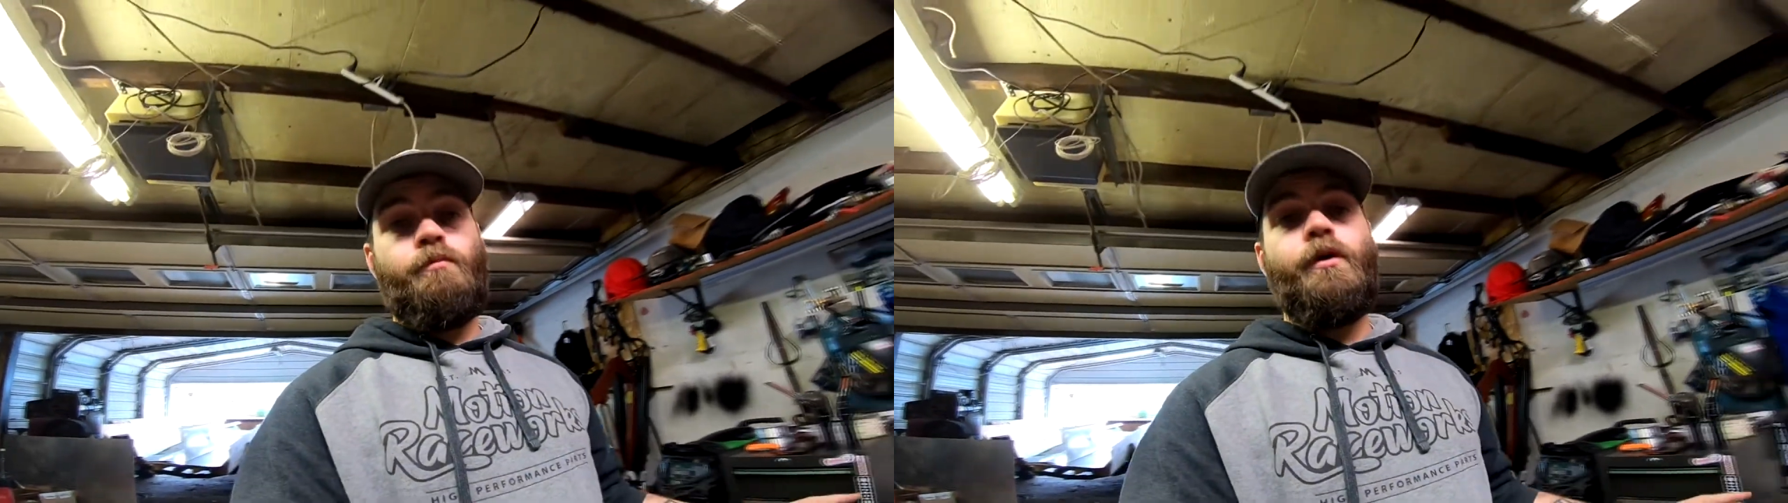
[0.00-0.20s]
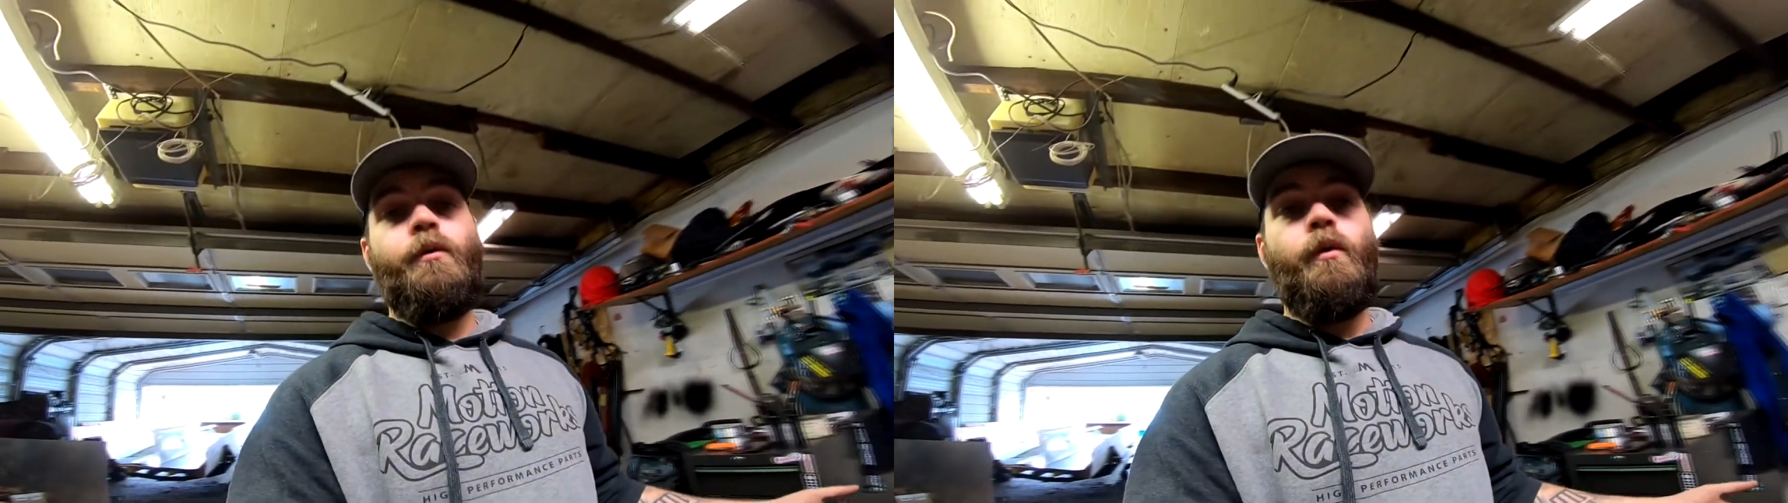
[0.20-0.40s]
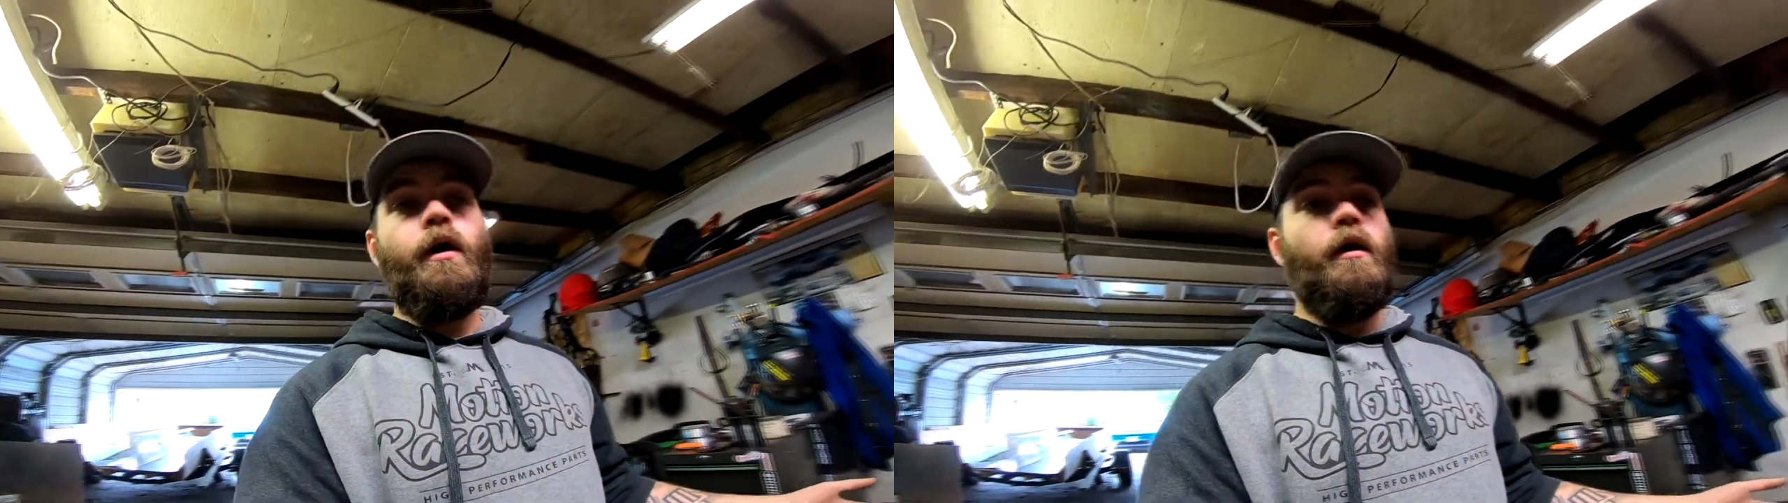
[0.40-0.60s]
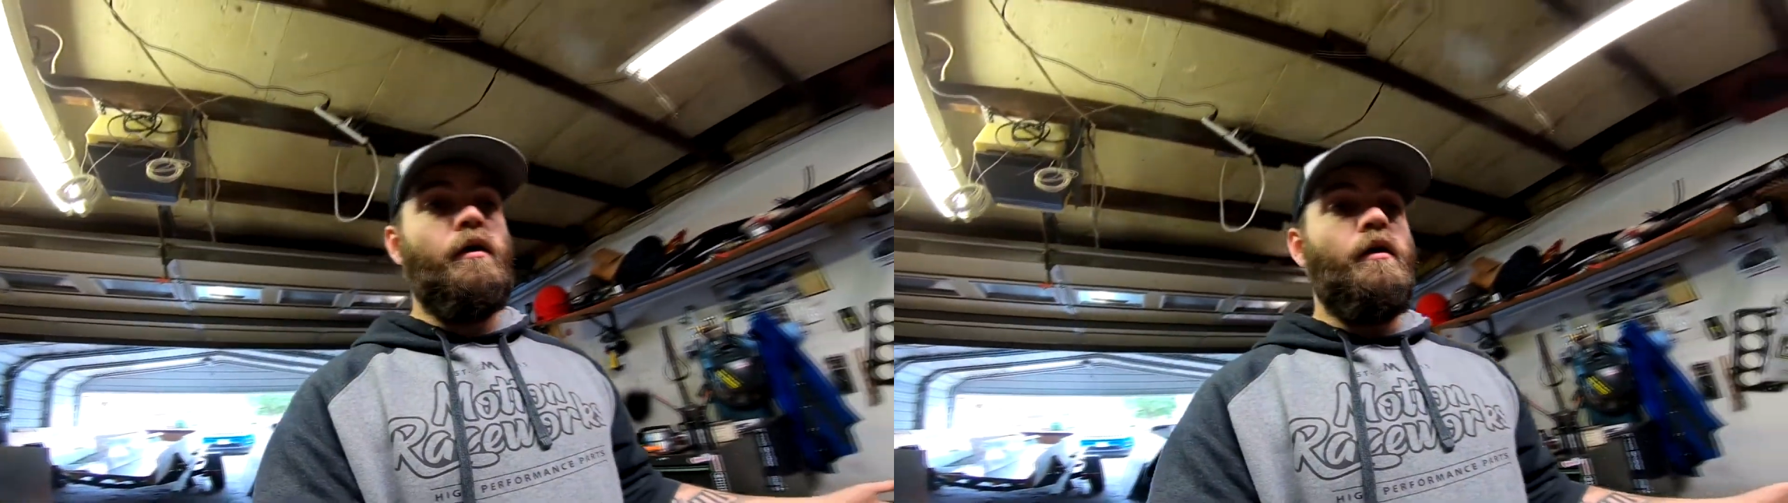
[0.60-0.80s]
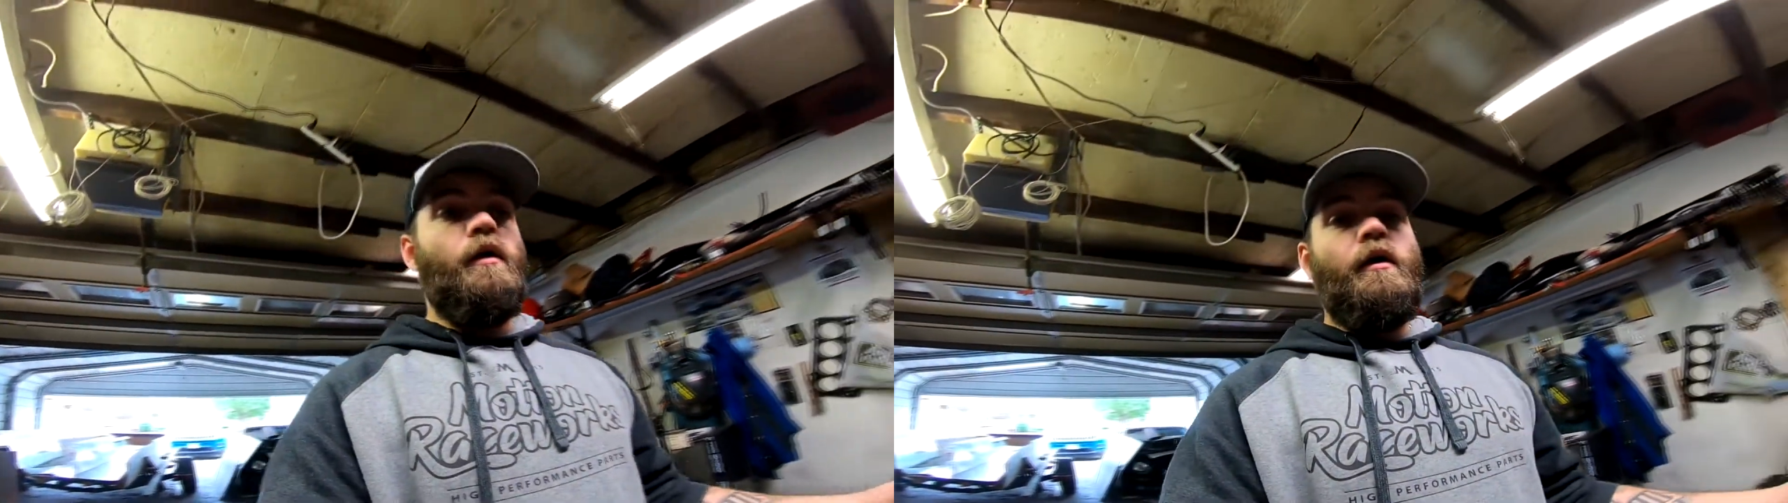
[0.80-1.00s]
pretty
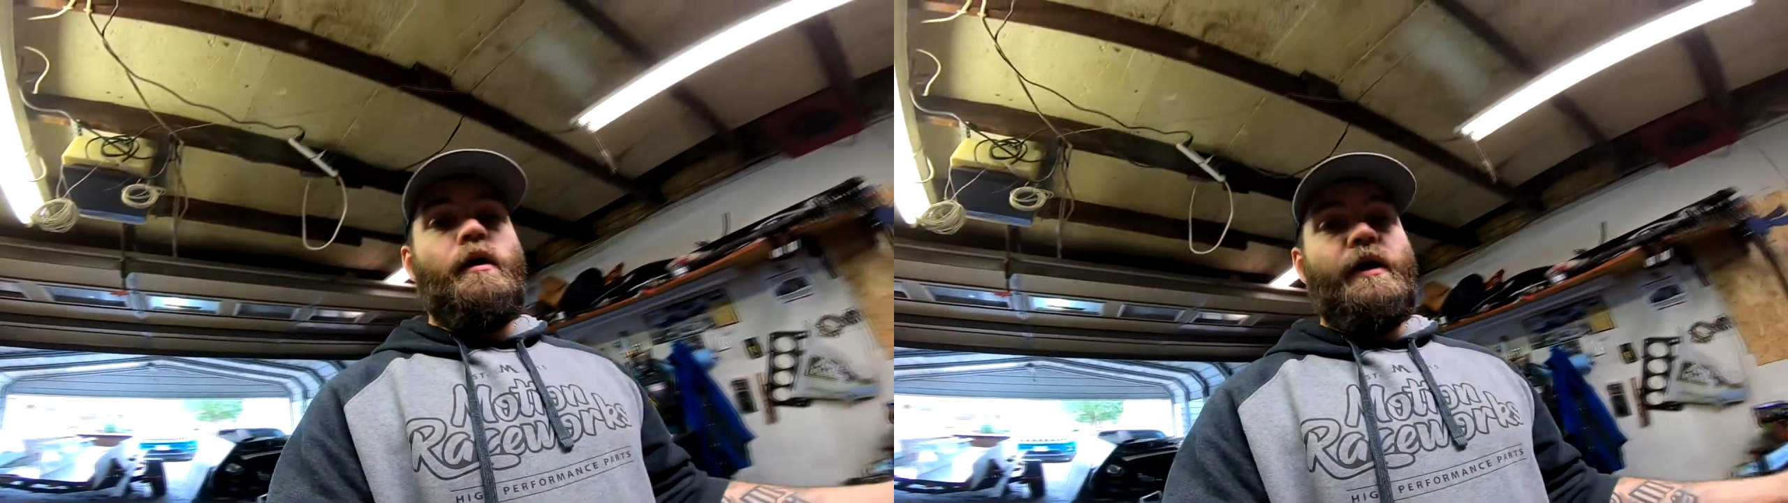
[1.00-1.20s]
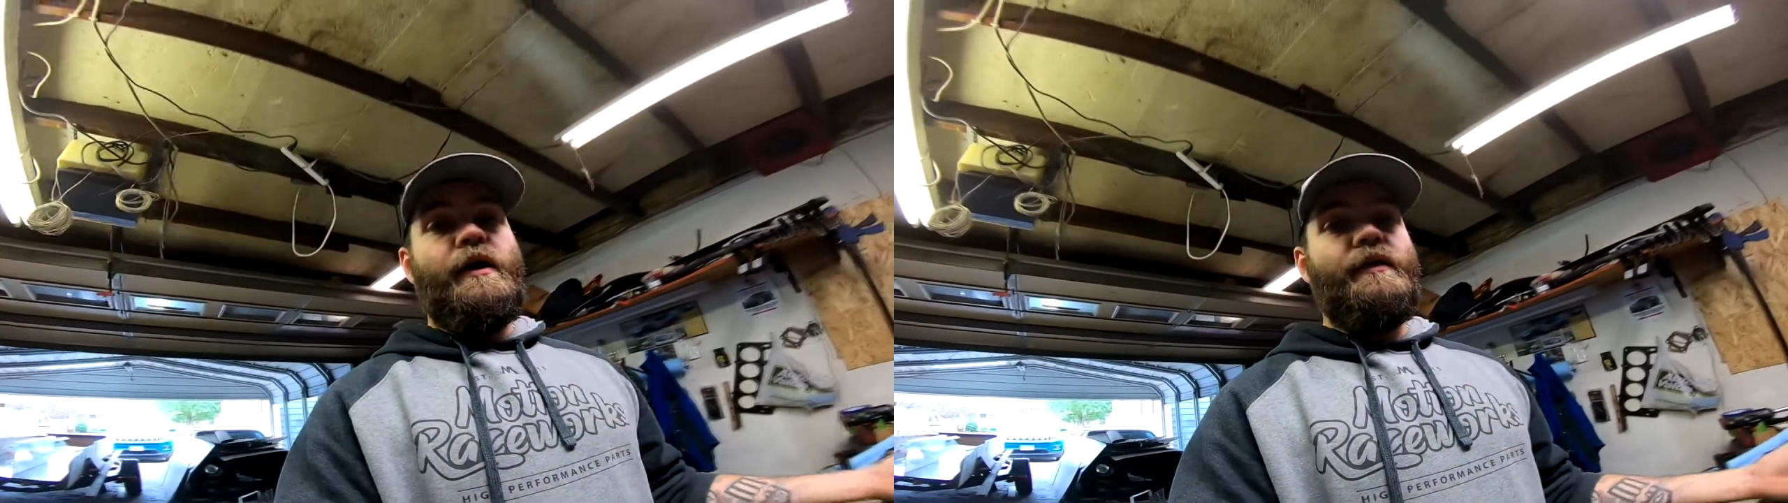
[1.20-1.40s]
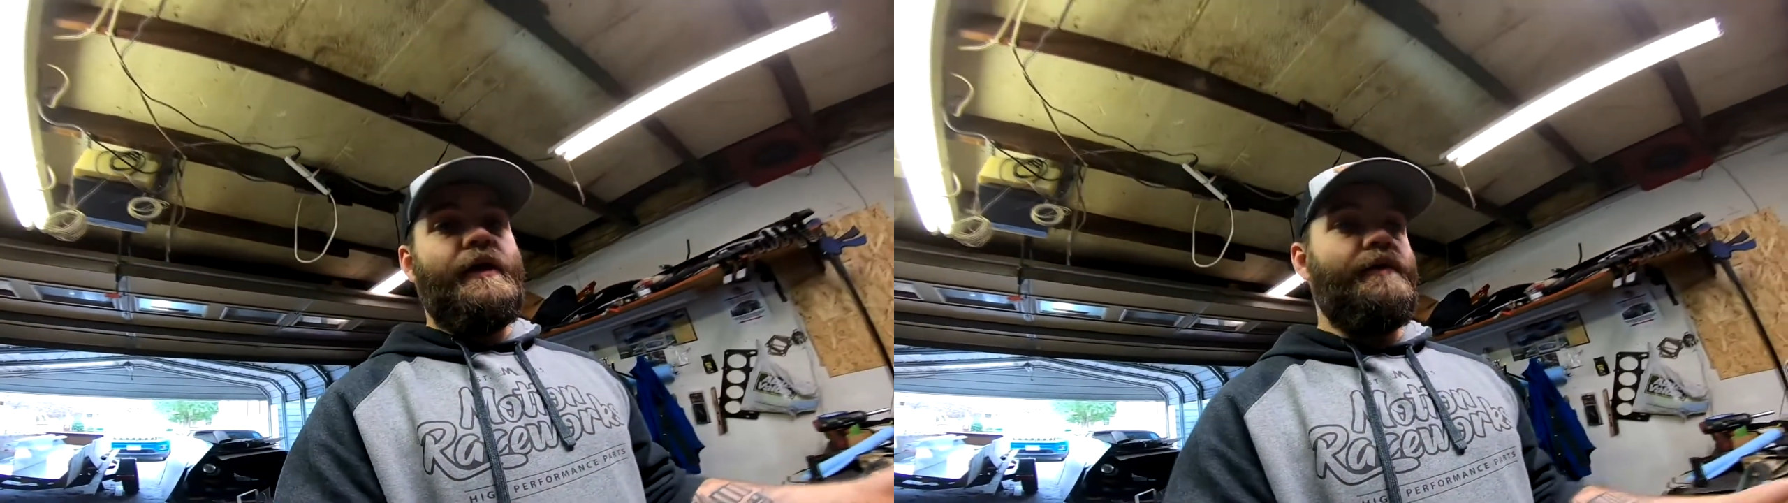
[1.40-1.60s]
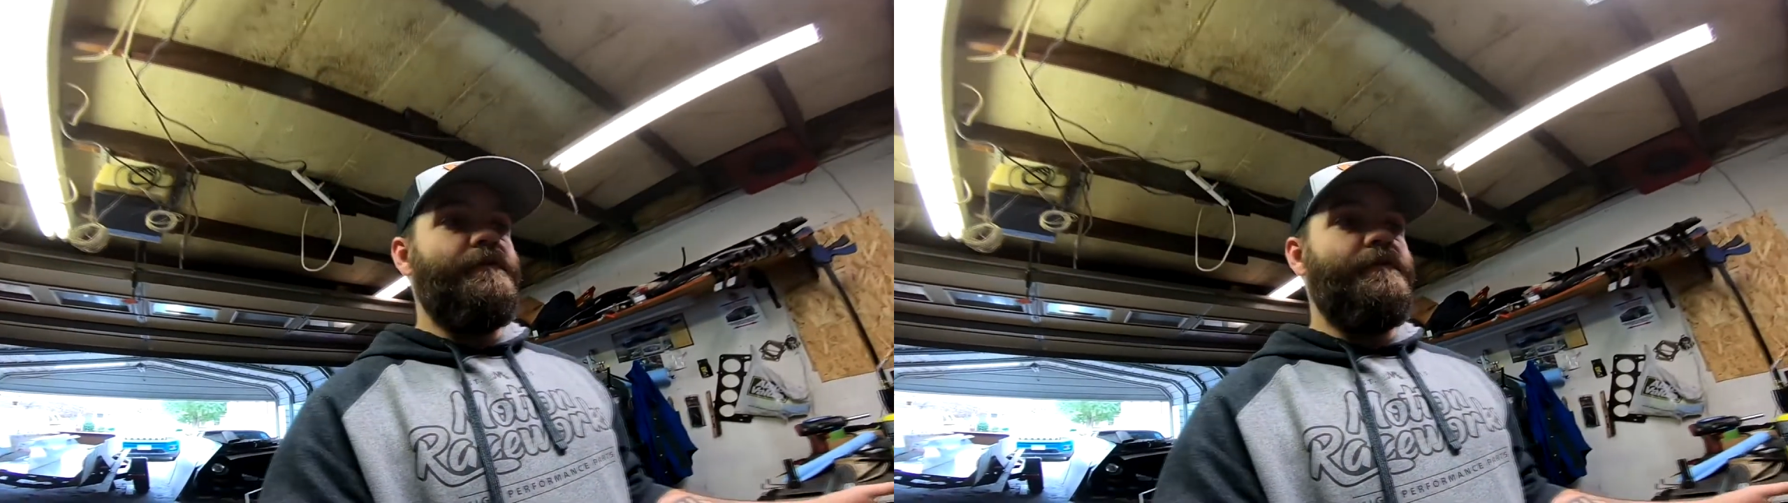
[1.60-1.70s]
well in that